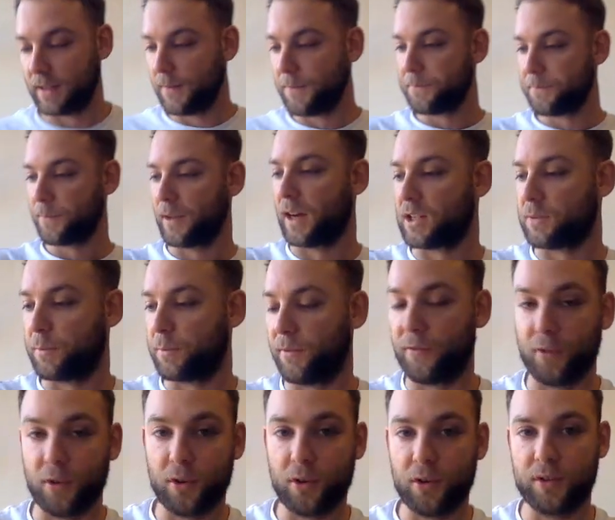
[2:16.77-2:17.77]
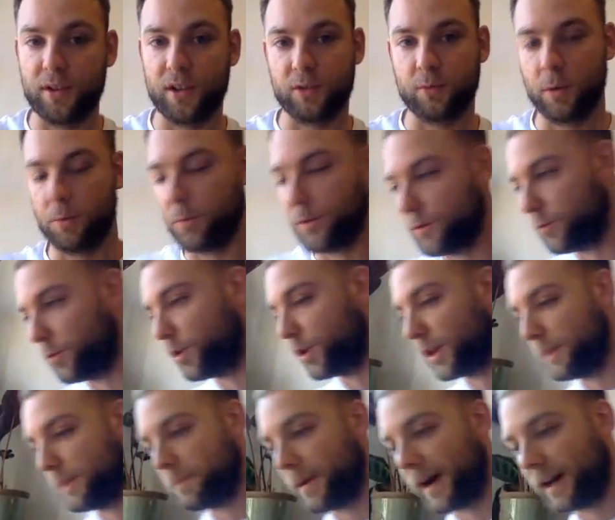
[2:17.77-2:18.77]
I just prefer this when we're working
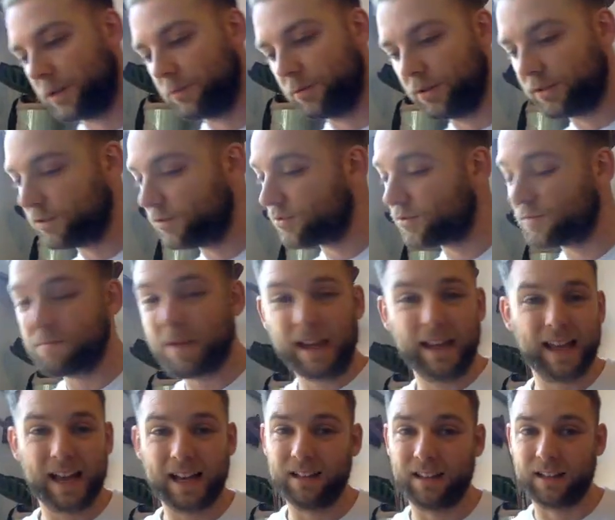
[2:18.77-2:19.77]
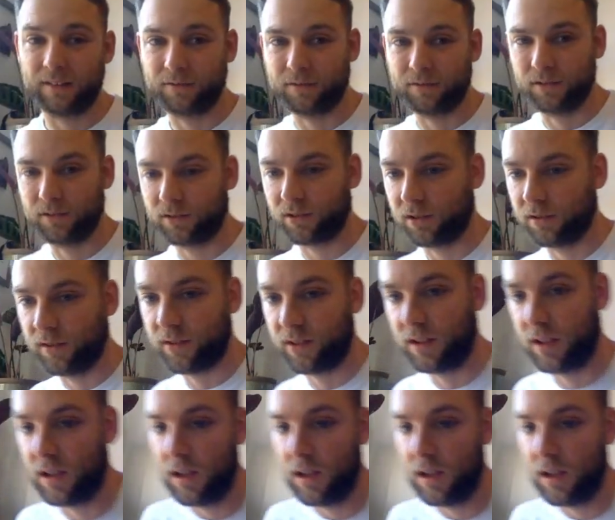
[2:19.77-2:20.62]
backwards. It doesn't make any difference, honestly.